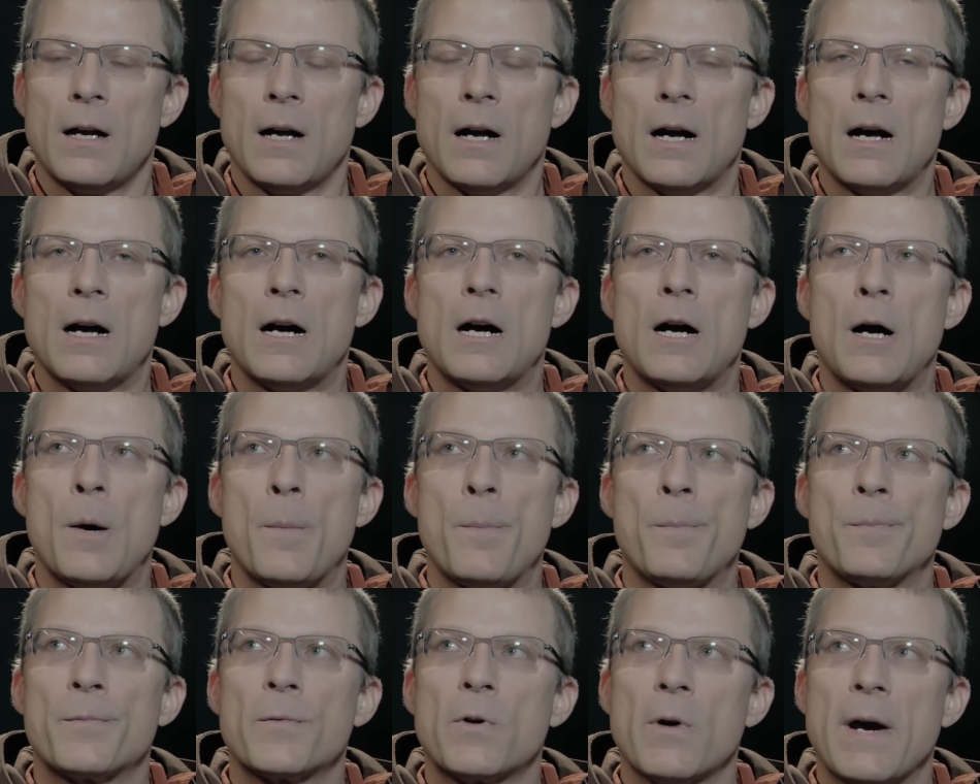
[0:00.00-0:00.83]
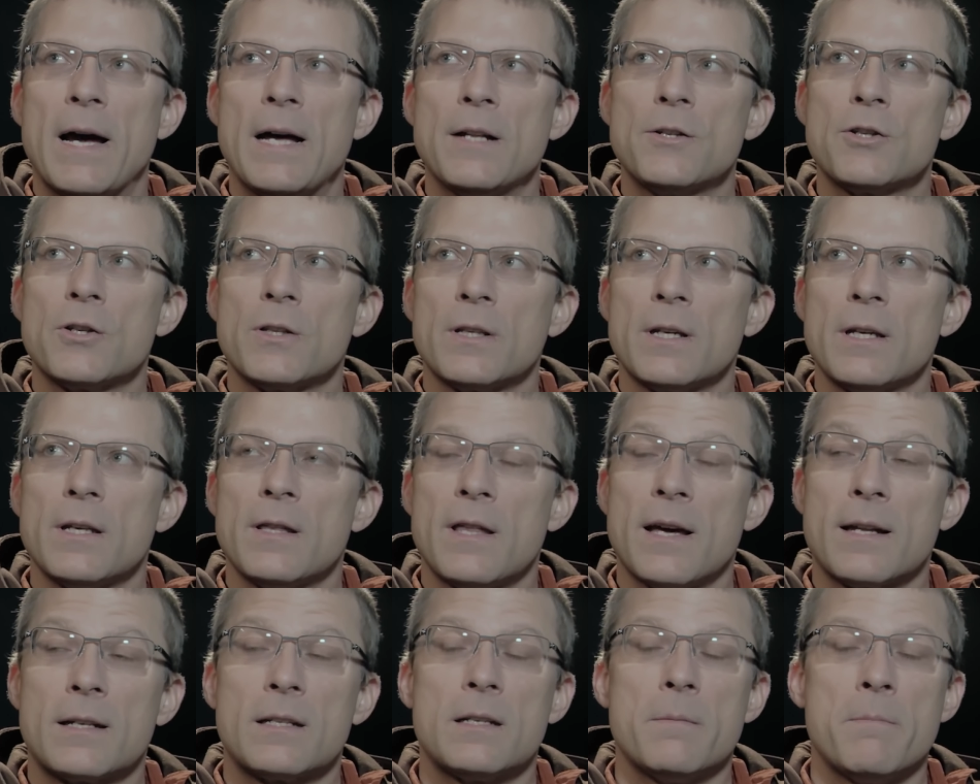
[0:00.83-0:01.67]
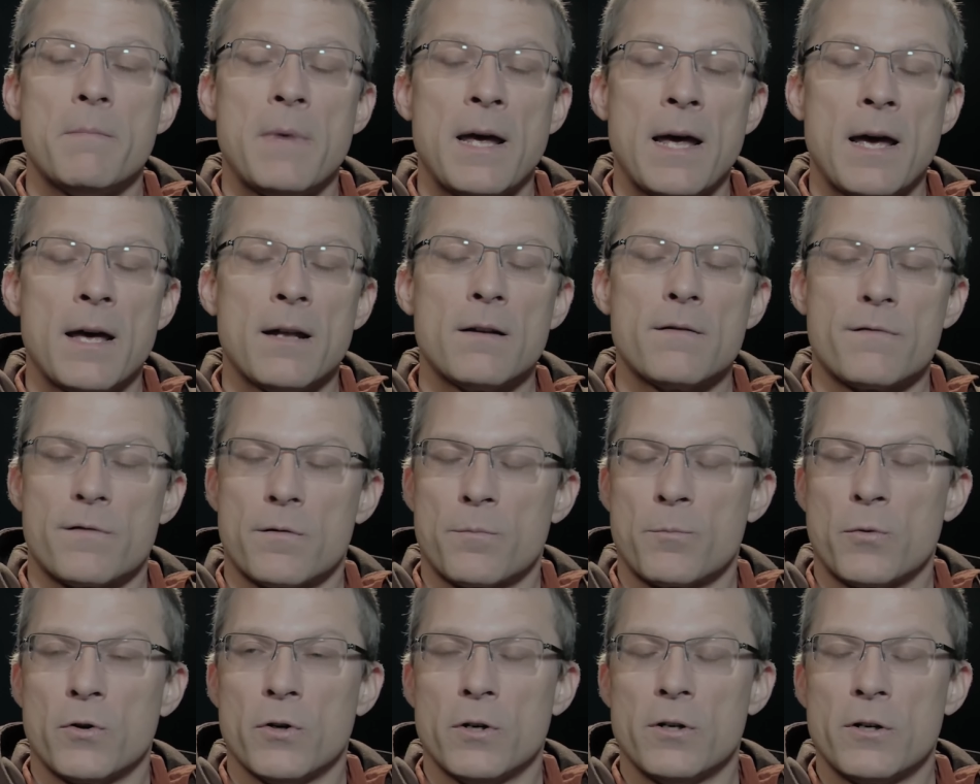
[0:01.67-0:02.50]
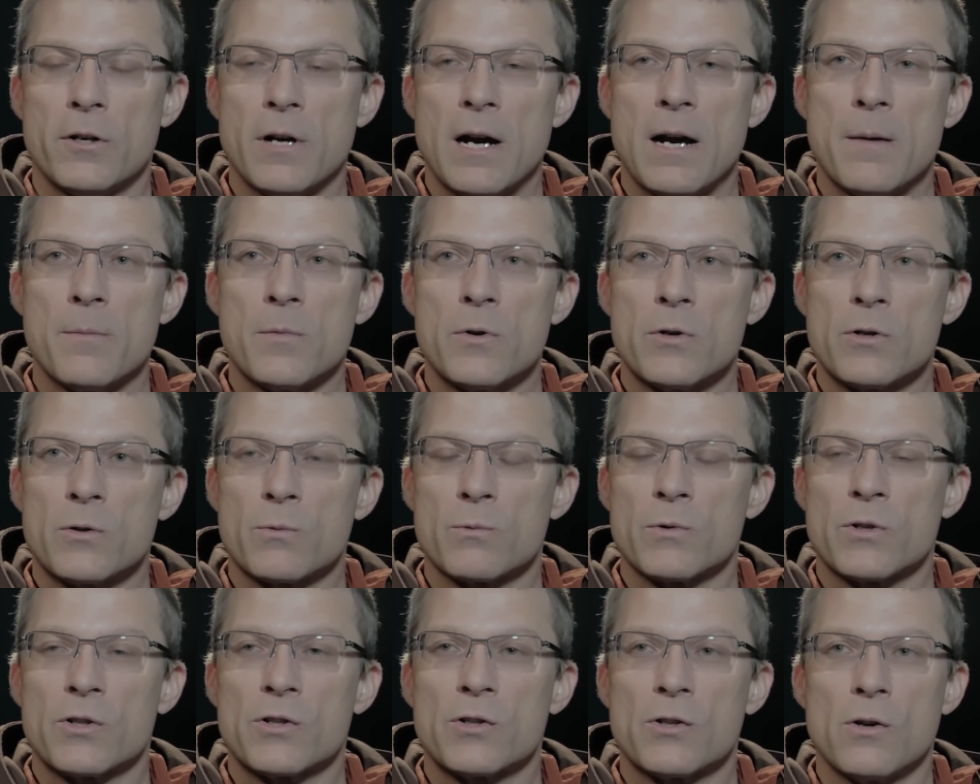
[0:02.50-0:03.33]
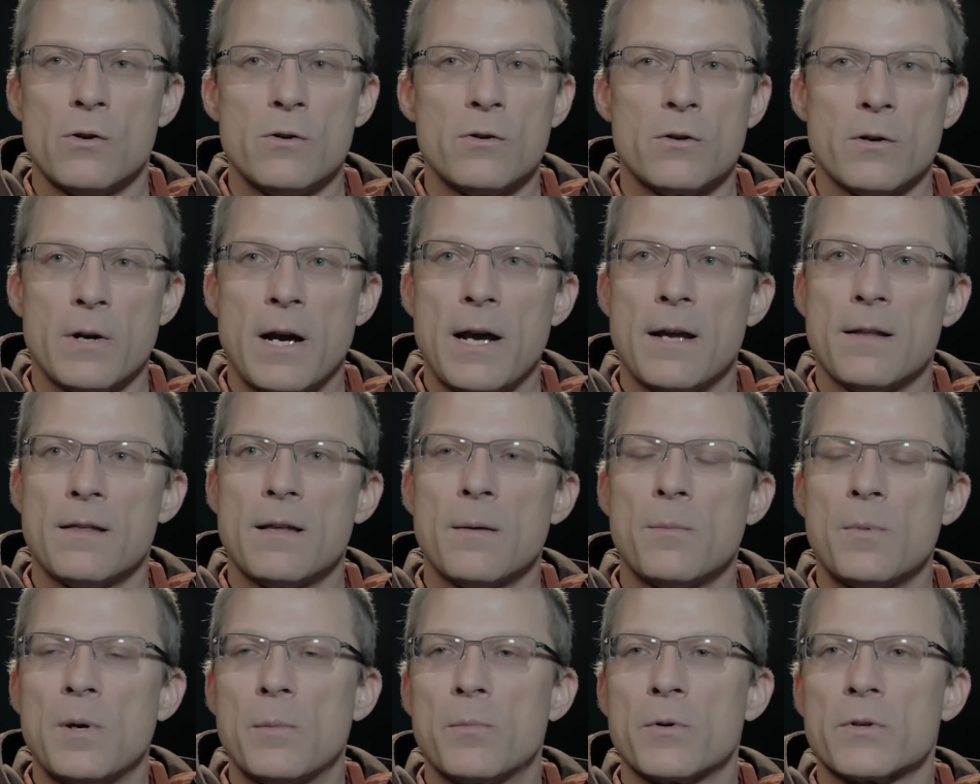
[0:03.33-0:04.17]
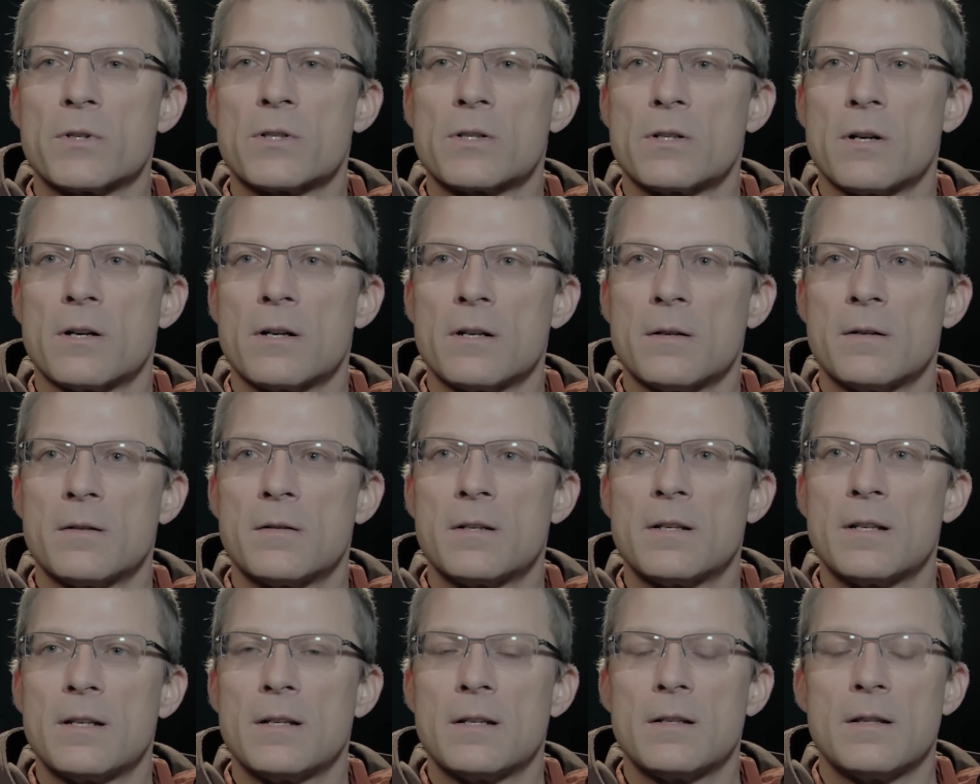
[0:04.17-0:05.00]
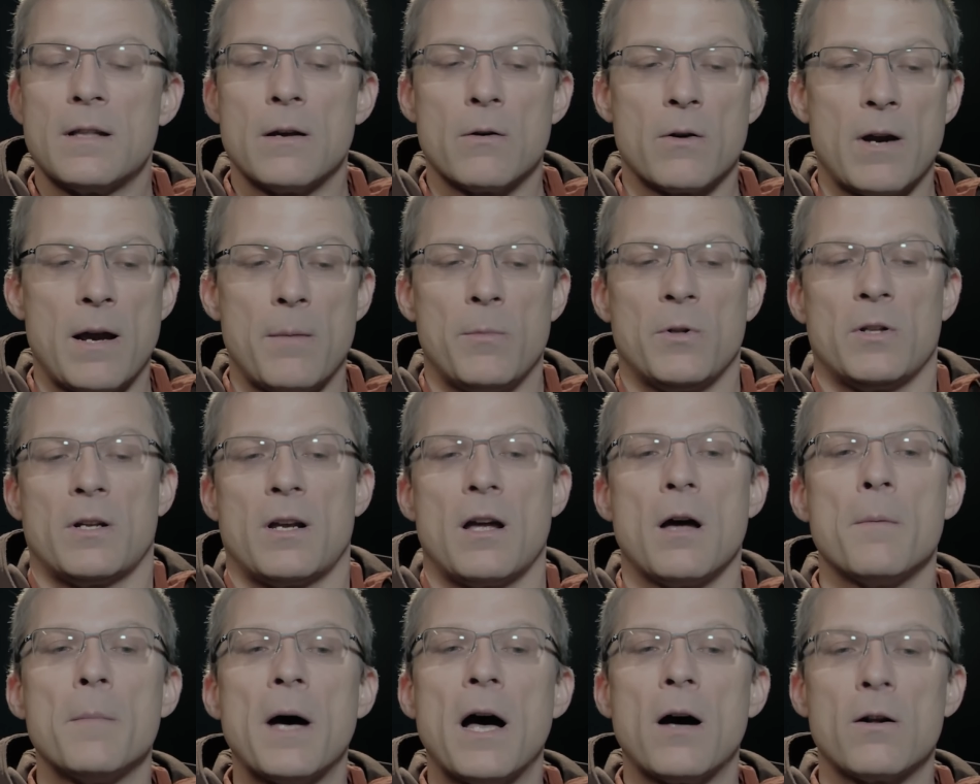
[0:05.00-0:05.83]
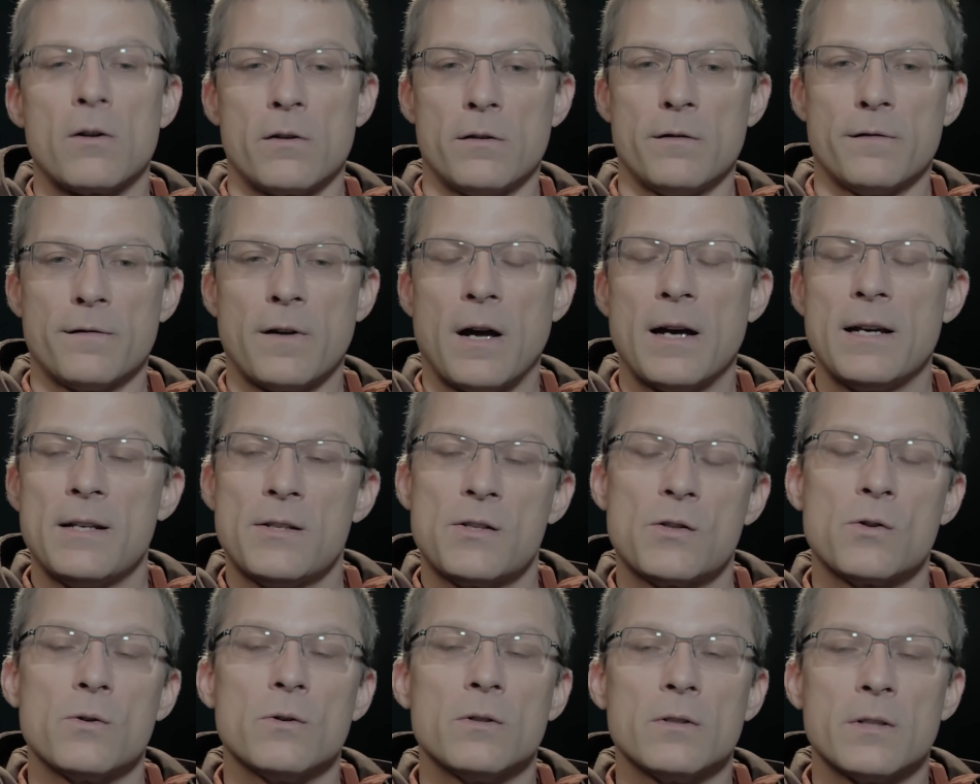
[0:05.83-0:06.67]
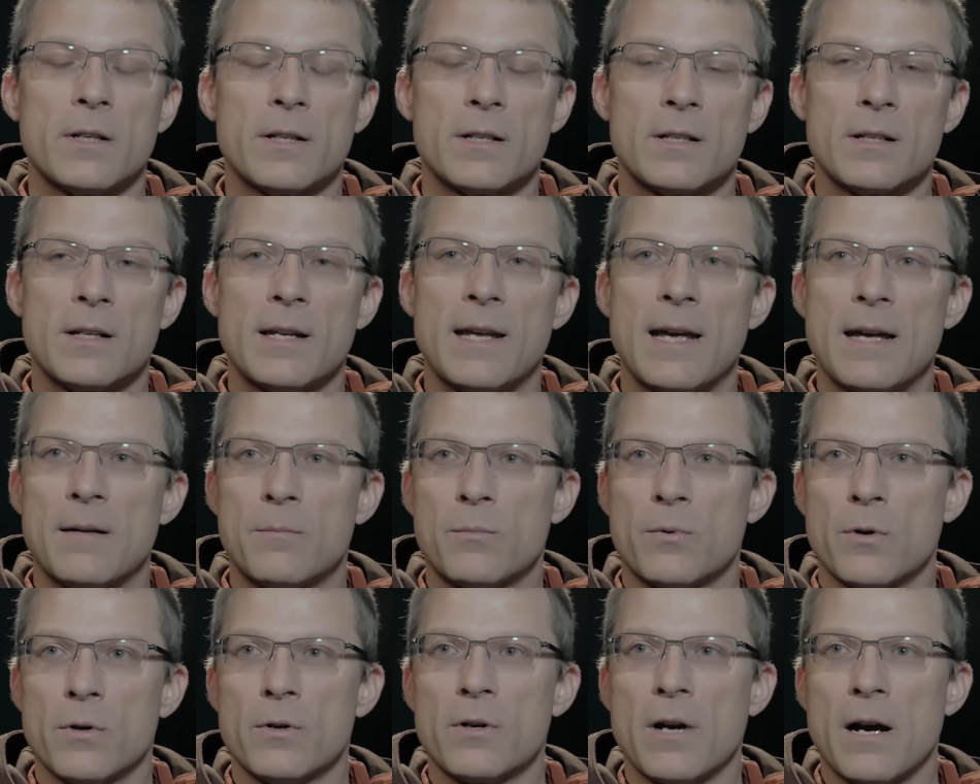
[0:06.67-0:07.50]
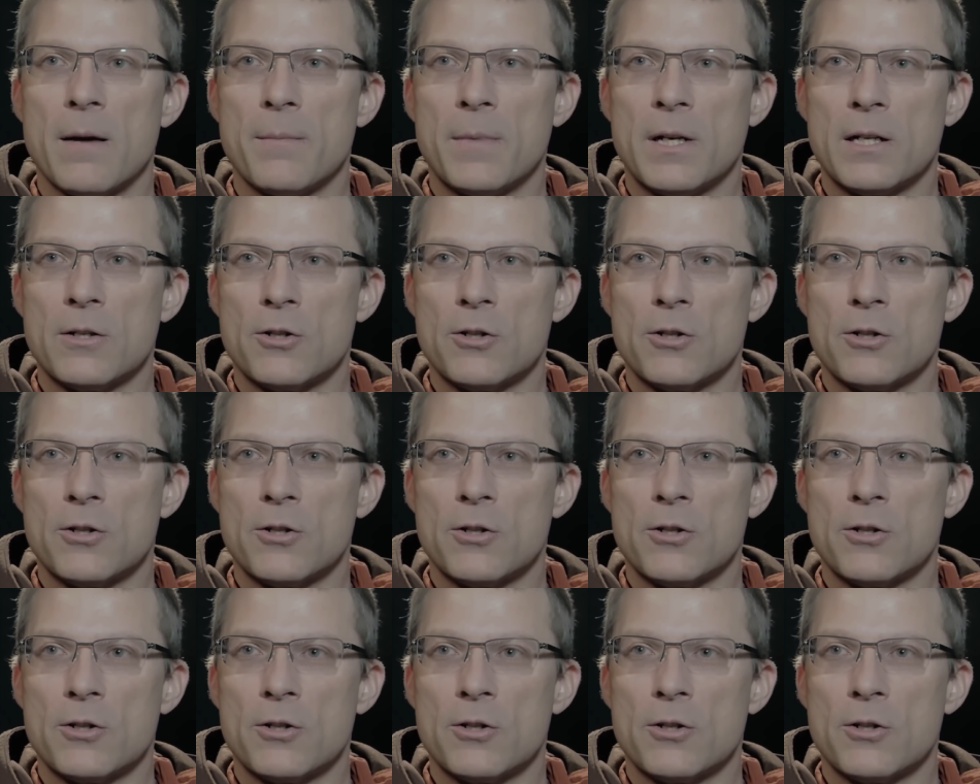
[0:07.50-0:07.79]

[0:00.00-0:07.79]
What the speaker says: Gradually, that demand for programmers was so great that they were able to come out of high school and get programming